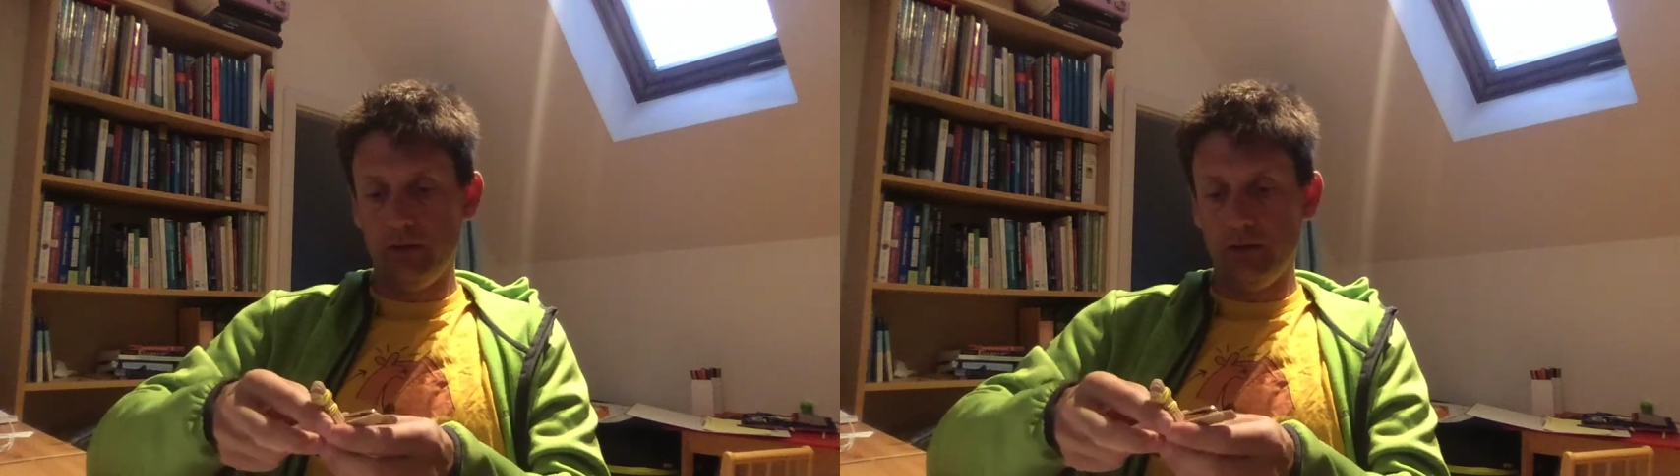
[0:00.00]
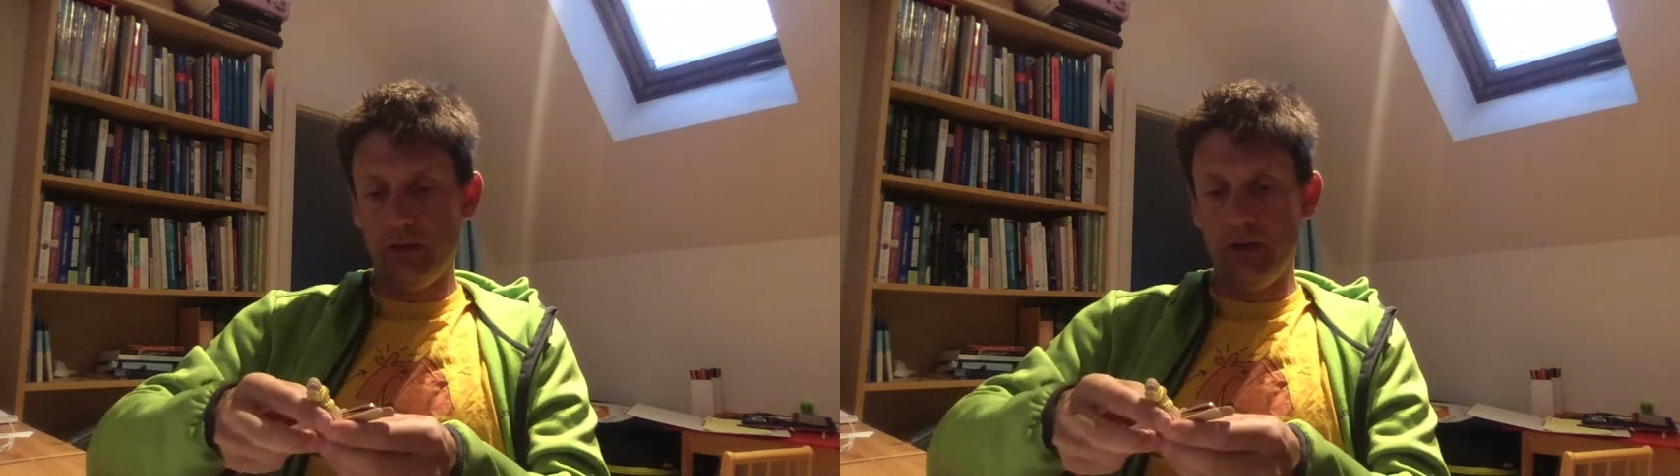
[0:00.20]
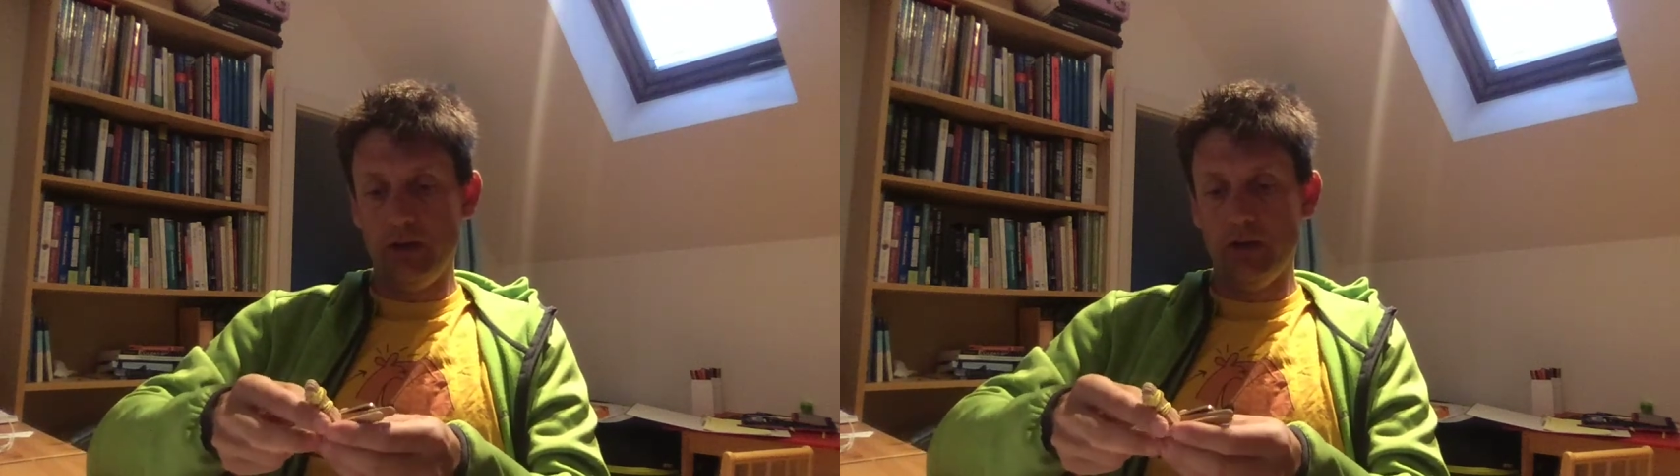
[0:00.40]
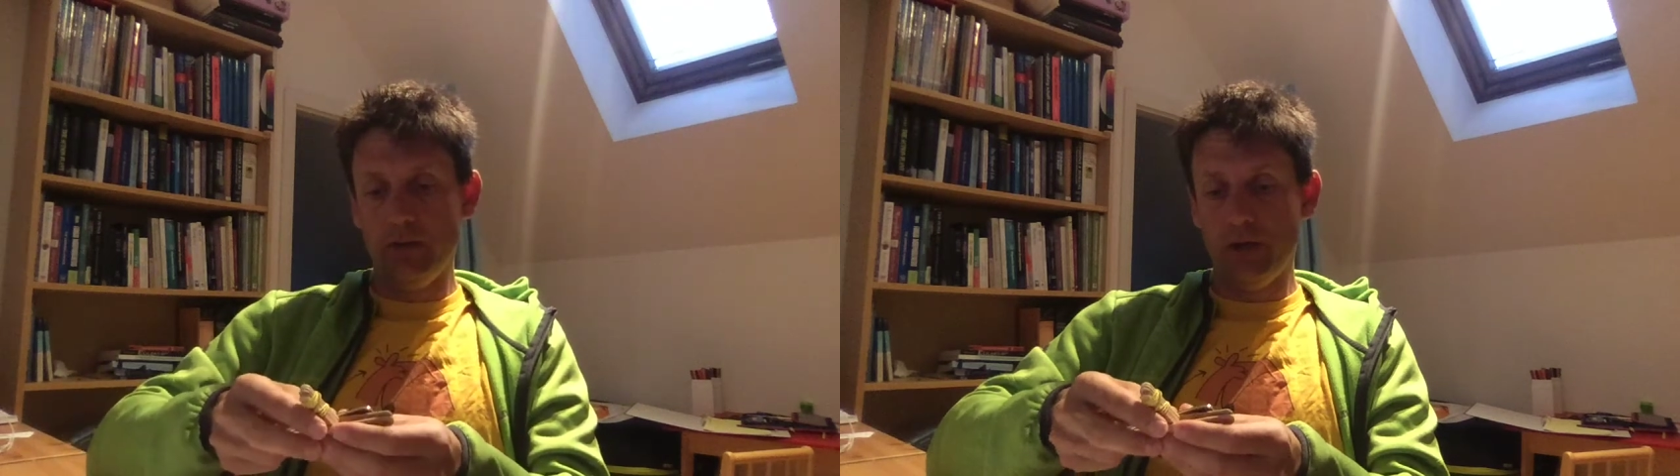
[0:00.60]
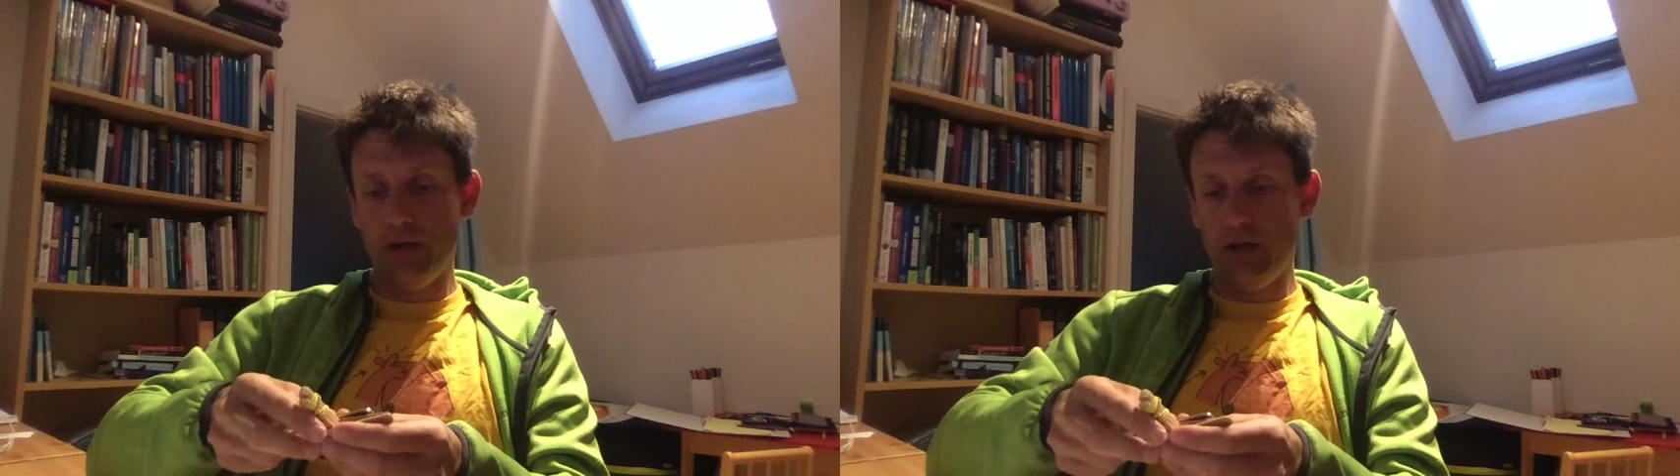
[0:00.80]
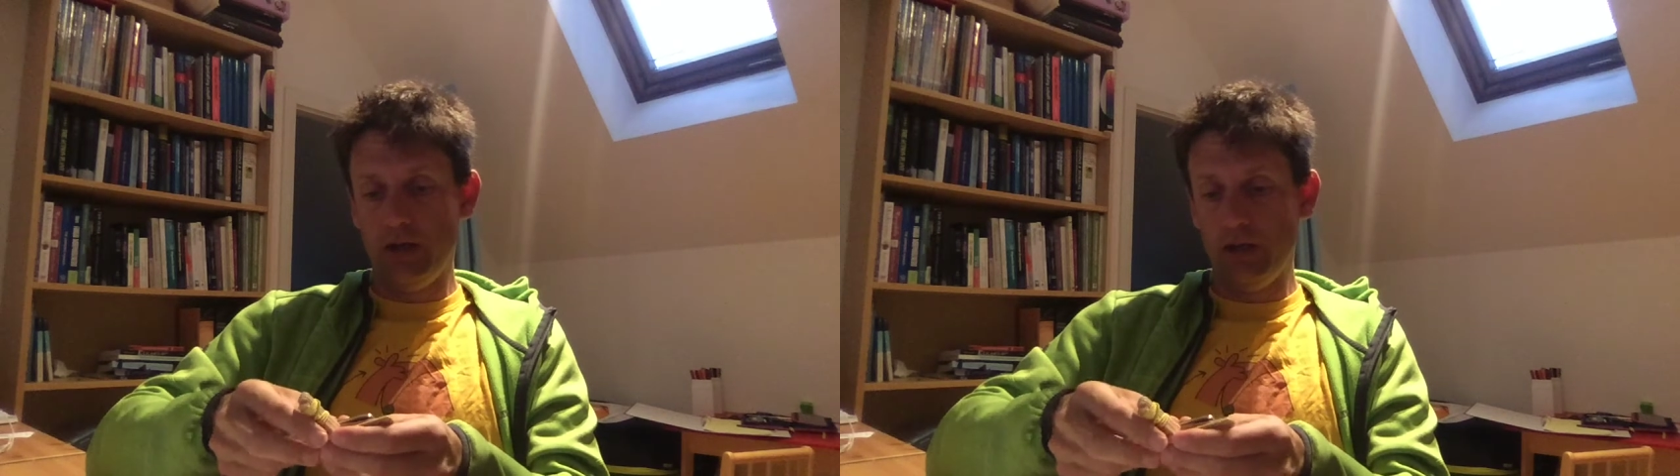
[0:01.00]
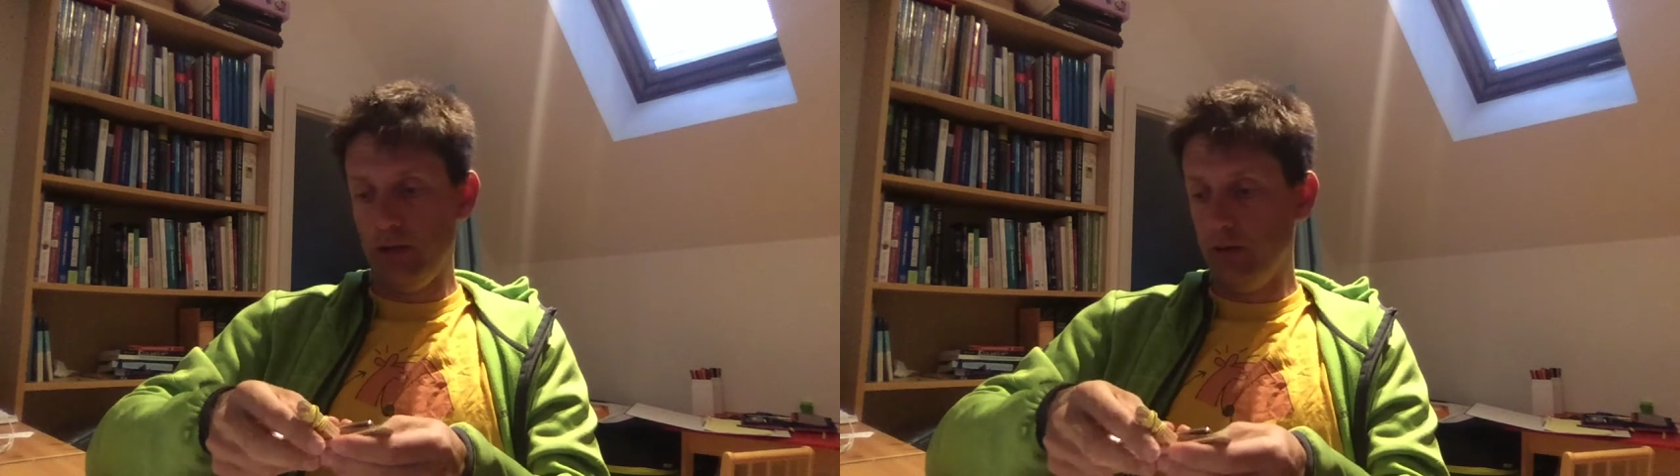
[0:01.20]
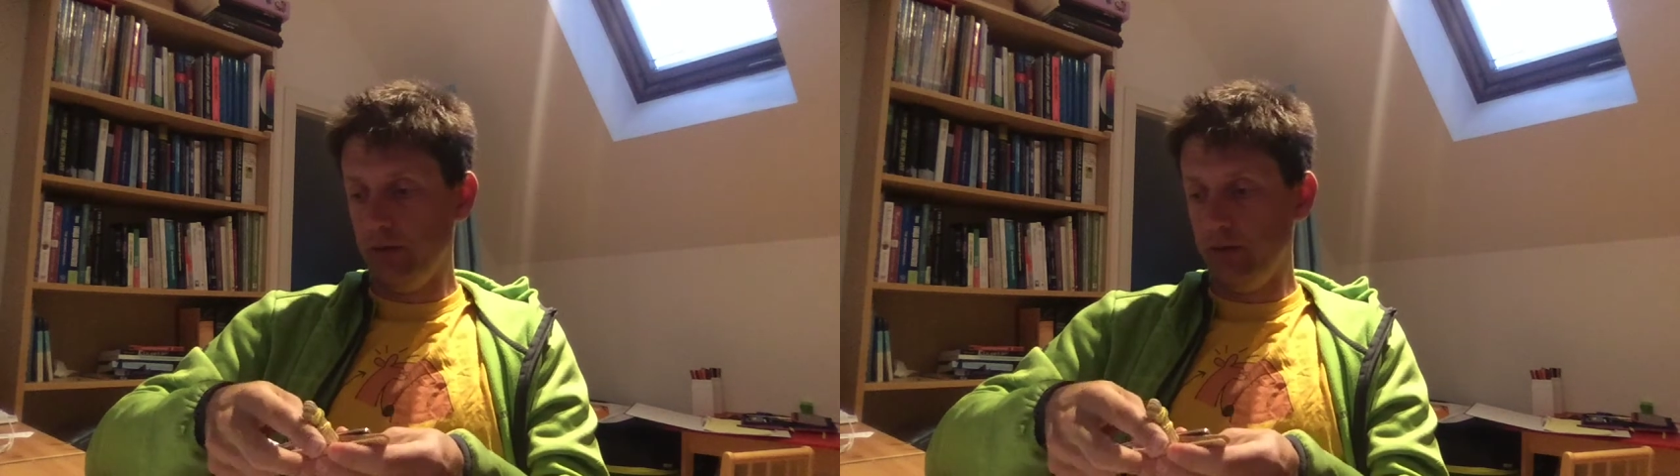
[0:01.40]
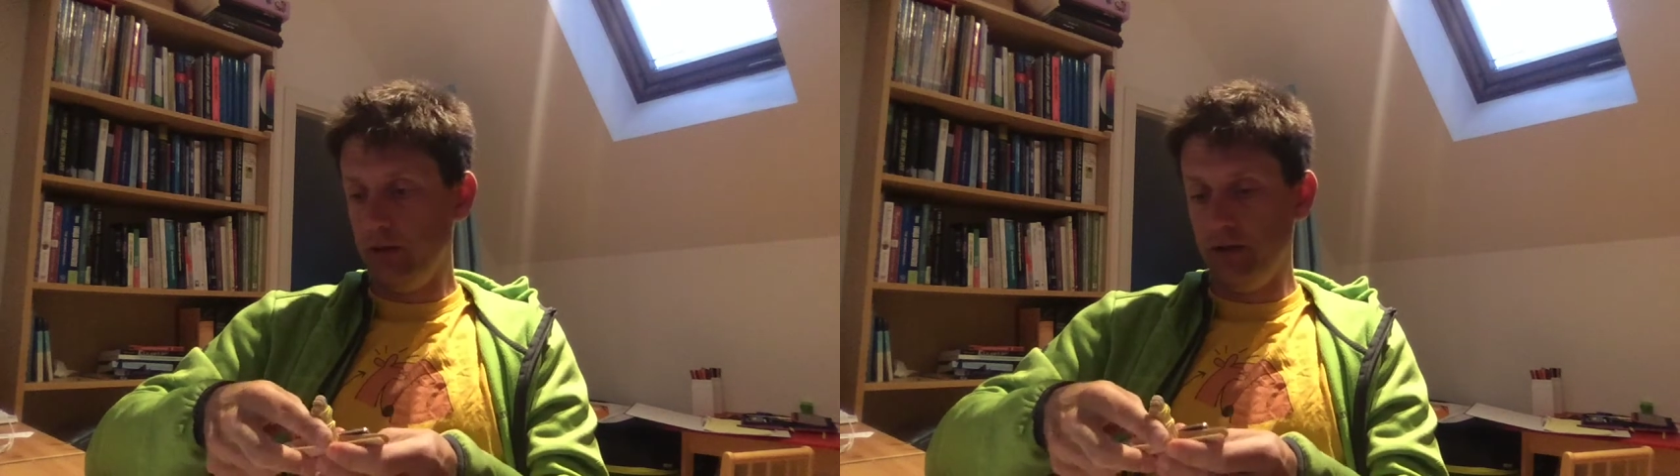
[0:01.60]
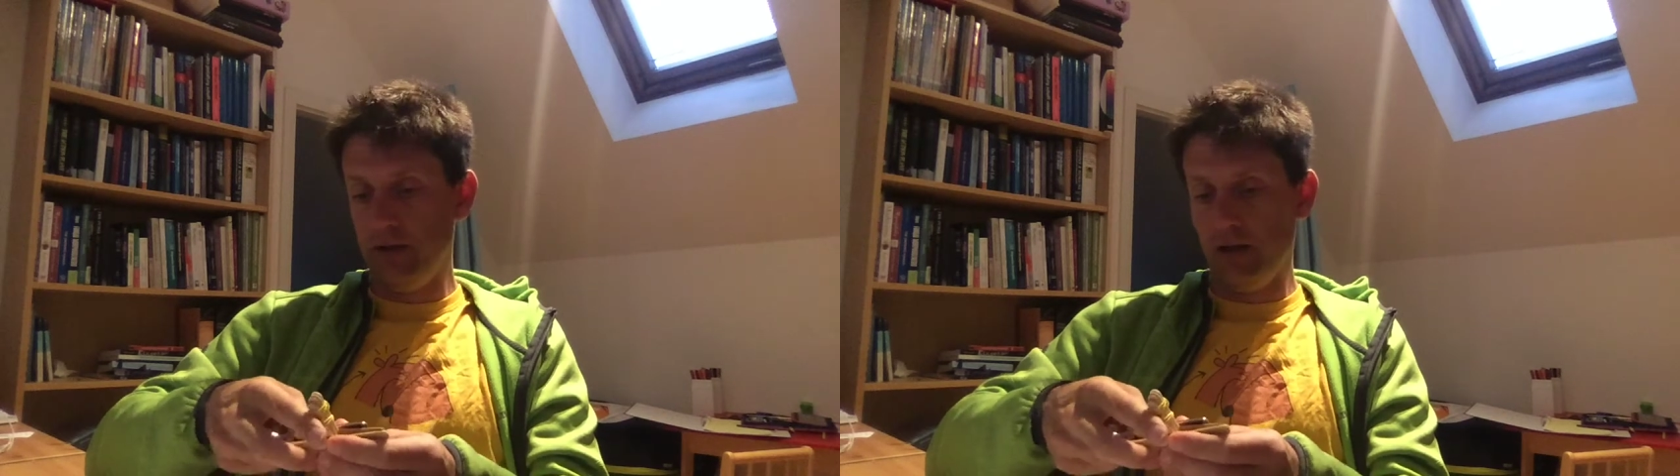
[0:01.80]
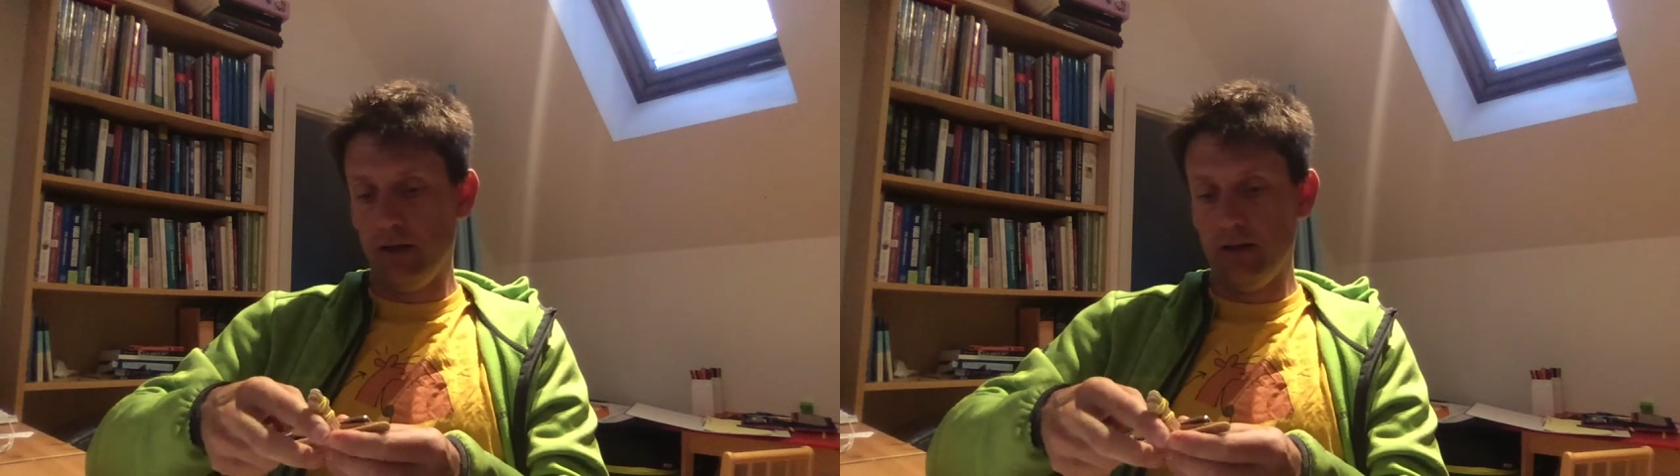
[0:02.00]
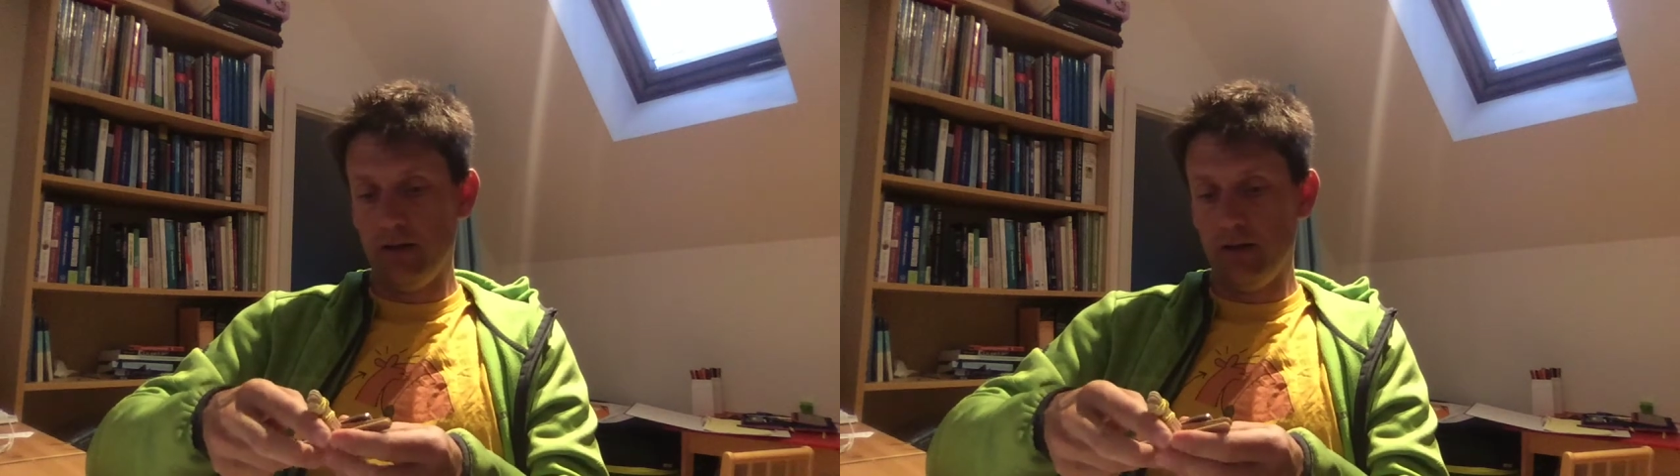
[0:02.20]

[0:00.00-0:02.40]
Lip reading: tricky, and you may need to help the kids out,